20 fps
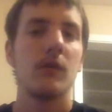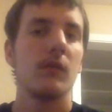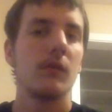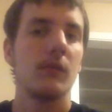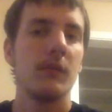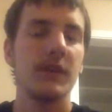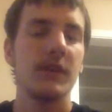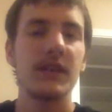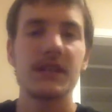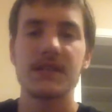
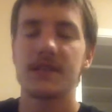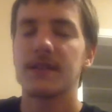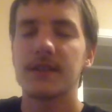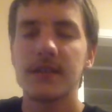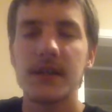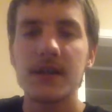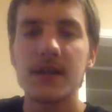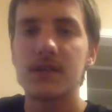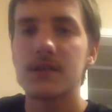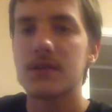We get to the
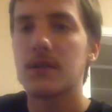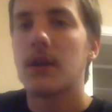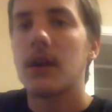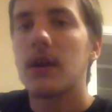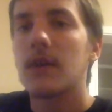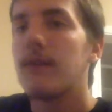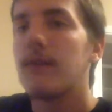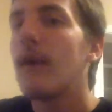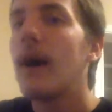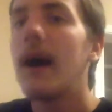next
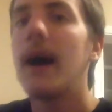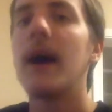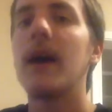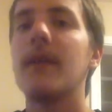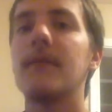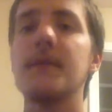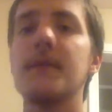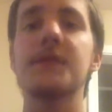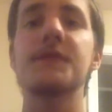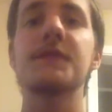track,
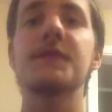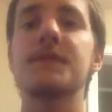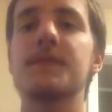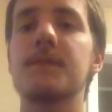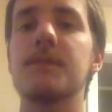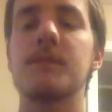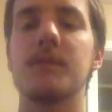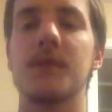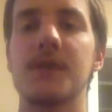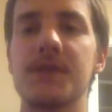5.
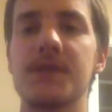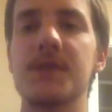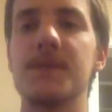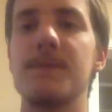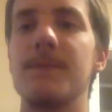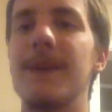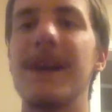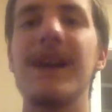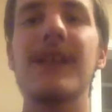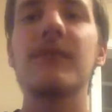This is
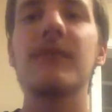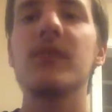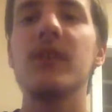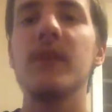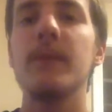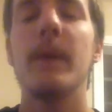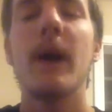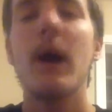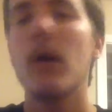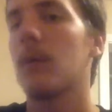
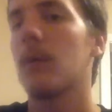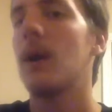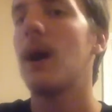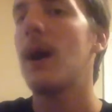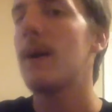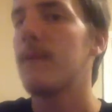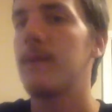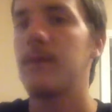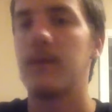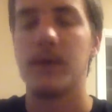mainly about
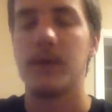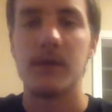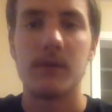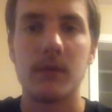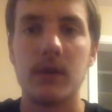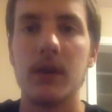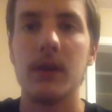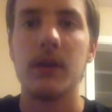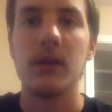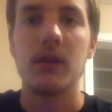Rob Flynn
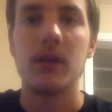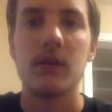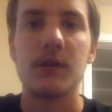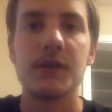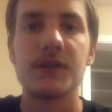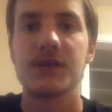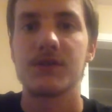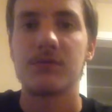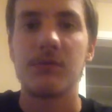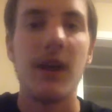right here.
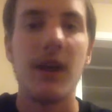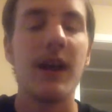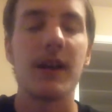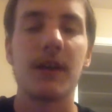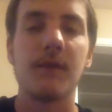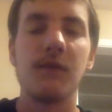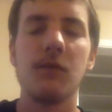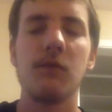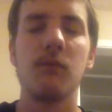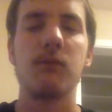This track,
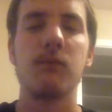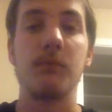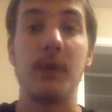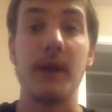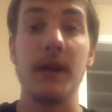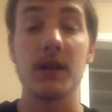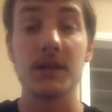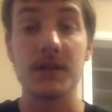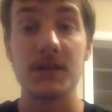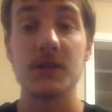if you pay
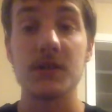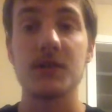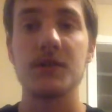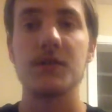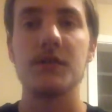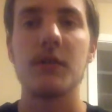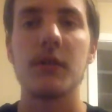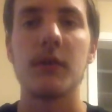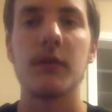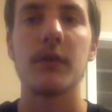attention
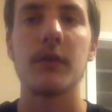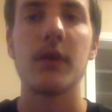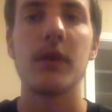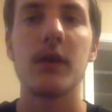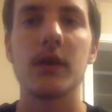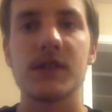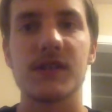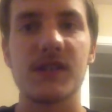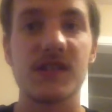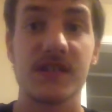to the
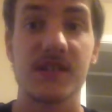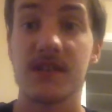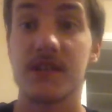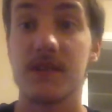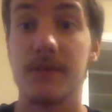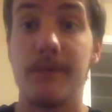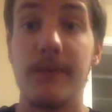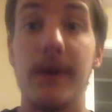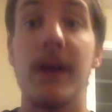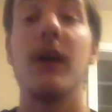lyrics, this is
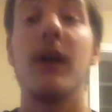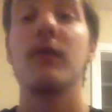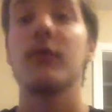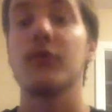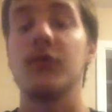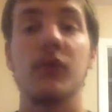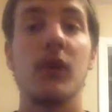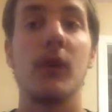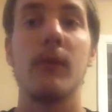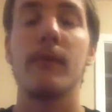about
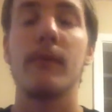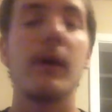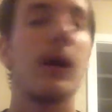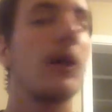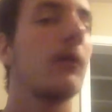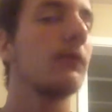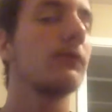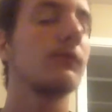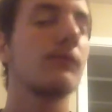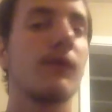something
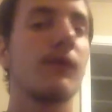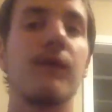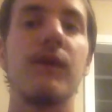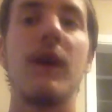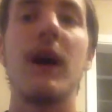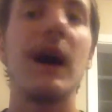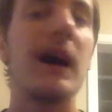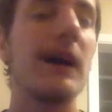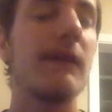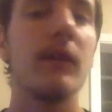about when he was
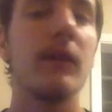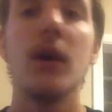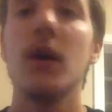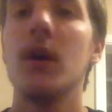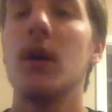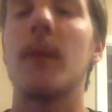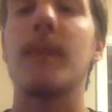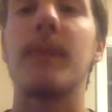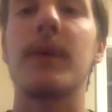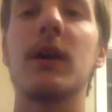5.
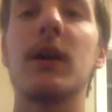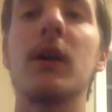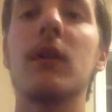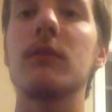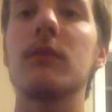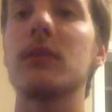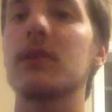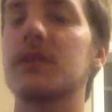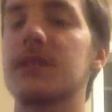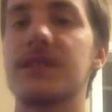
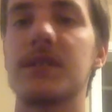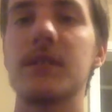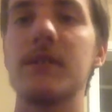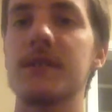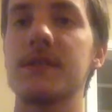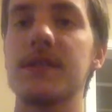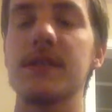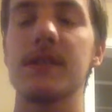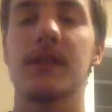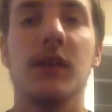Apparently, it
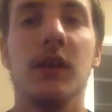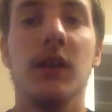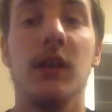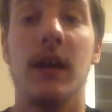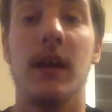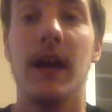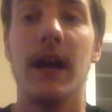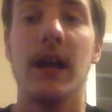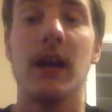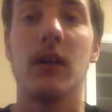sounds like he
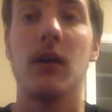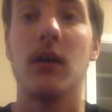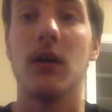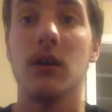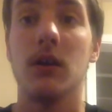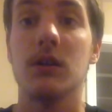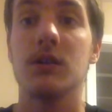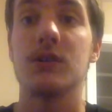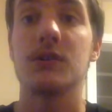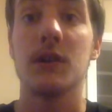had a
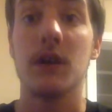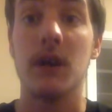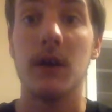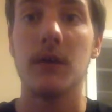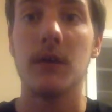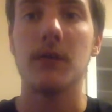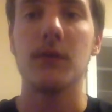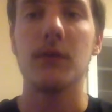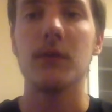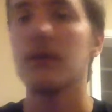hard
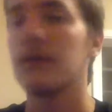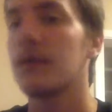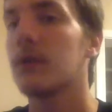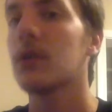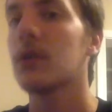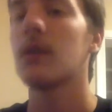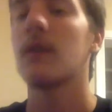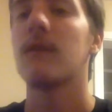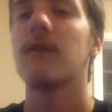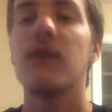childhood. If you're
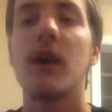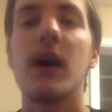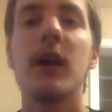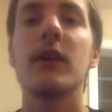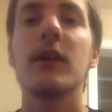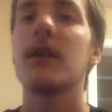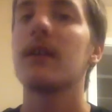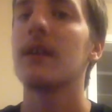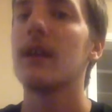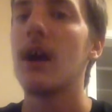gonna find
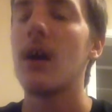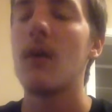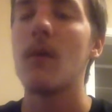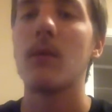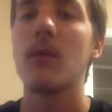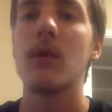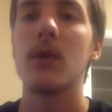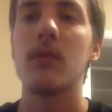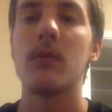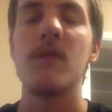that out
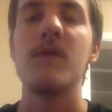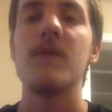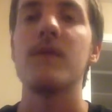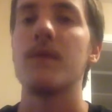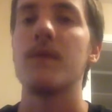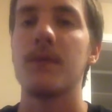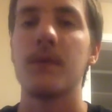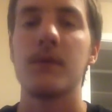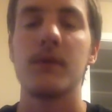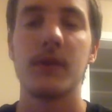when I review
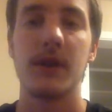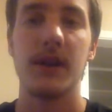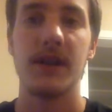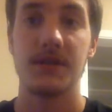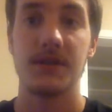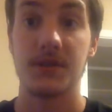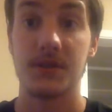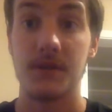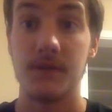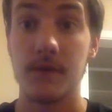Through the
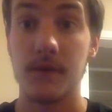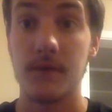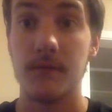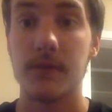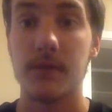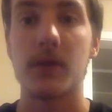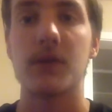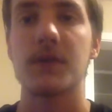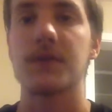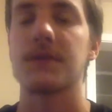Ashes of
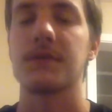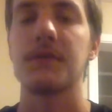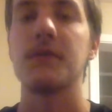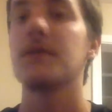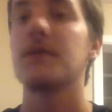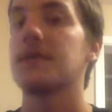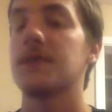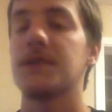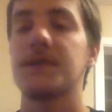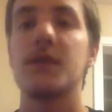Empires, so there
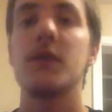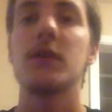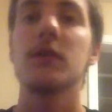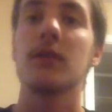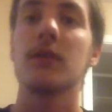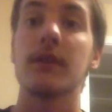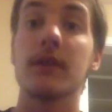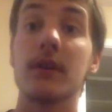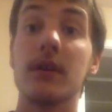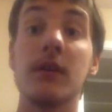is a song
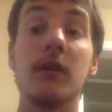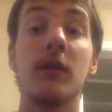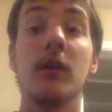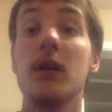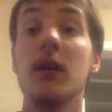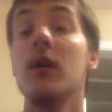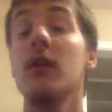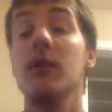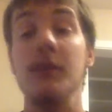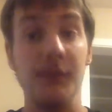on there.
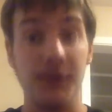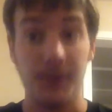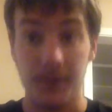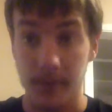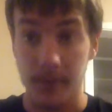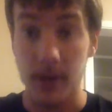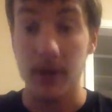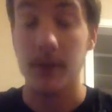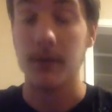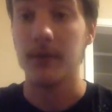It's
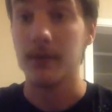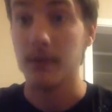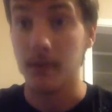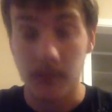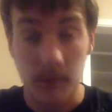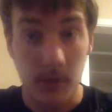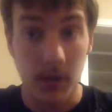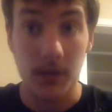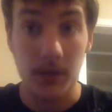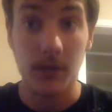about him,
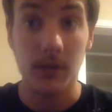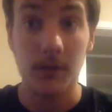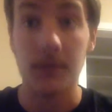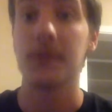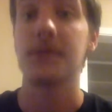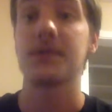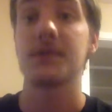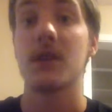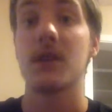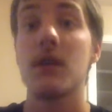again, with
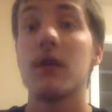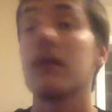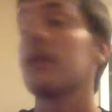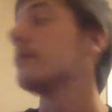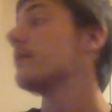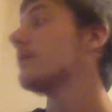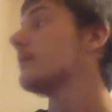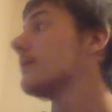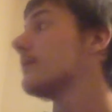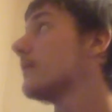his
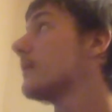childhood.